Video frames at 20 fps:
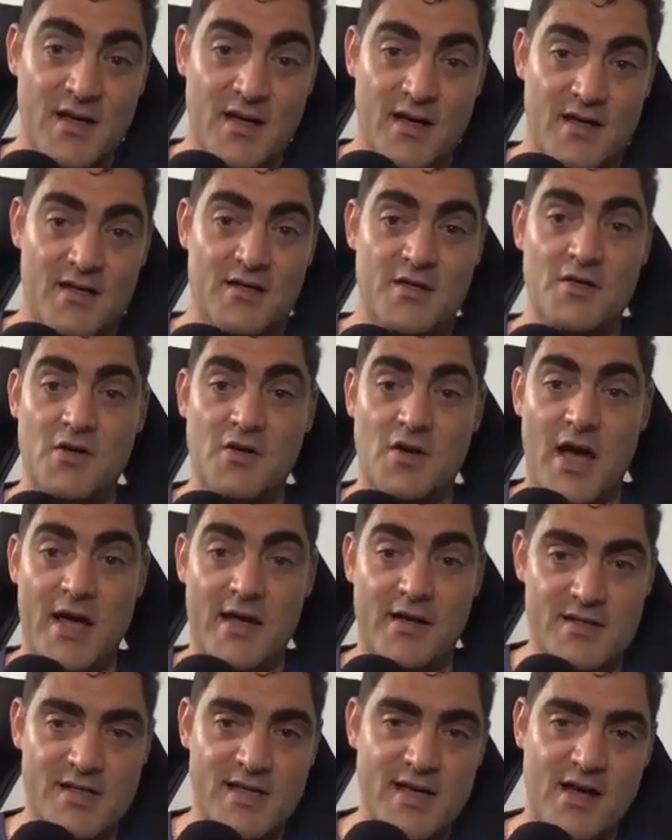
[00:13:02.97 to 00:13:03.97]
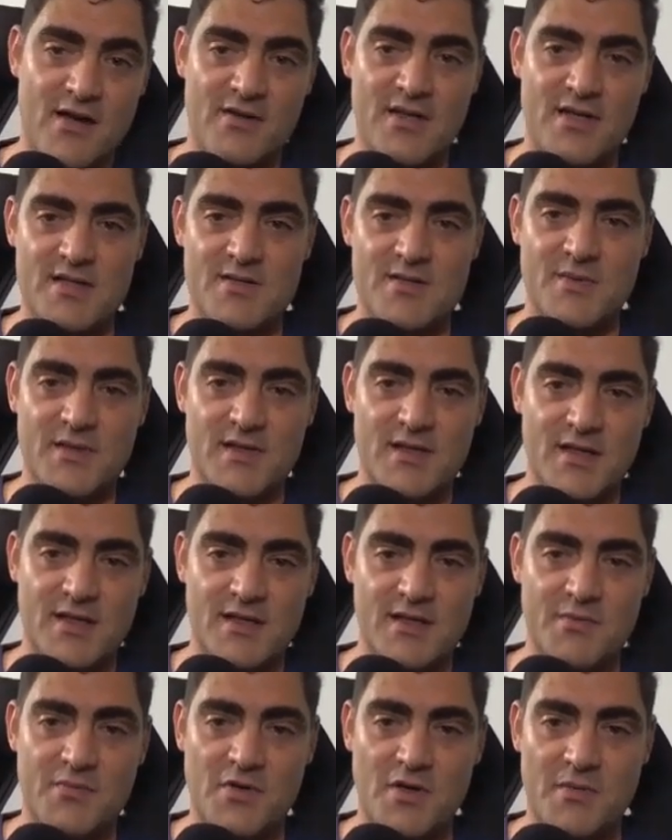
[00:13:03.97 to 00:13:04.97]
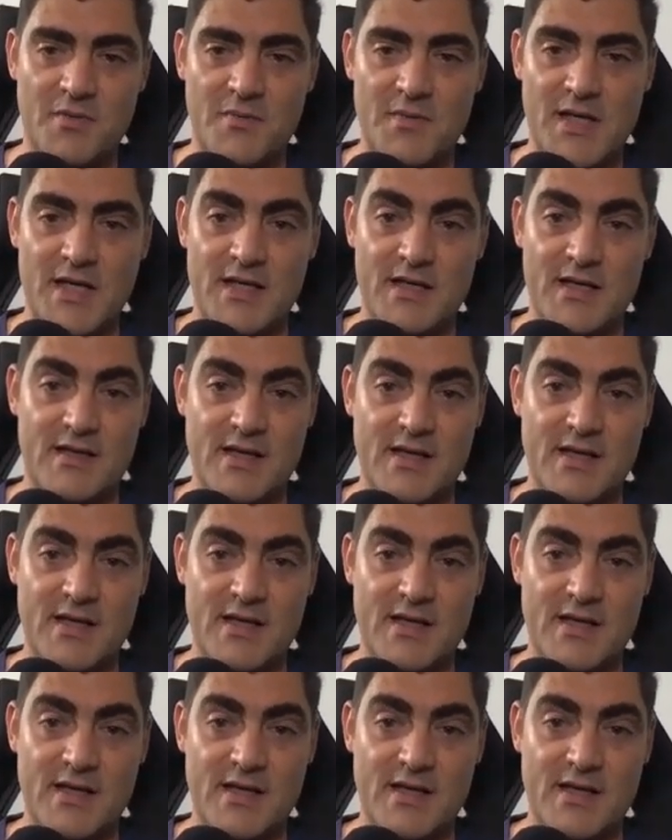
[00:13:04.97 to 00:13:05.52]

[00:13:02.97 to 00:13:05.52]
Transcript: I could see how that's politically problematic.